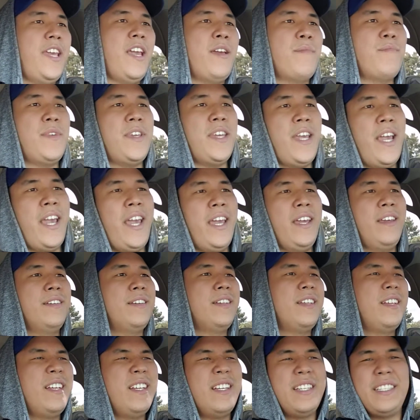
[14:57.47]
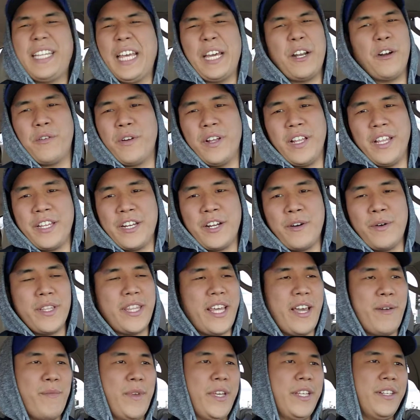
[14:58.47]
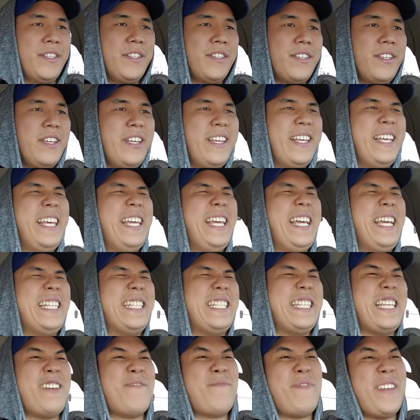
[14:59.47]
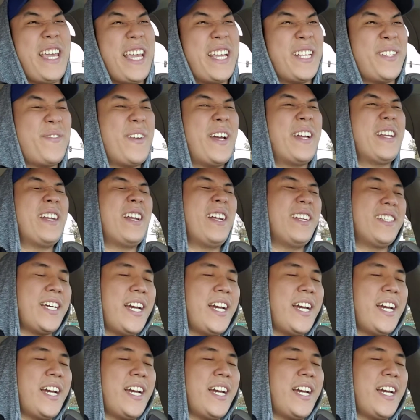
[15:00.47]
the NBA, they don't really know what that means. Because the NBA is founded on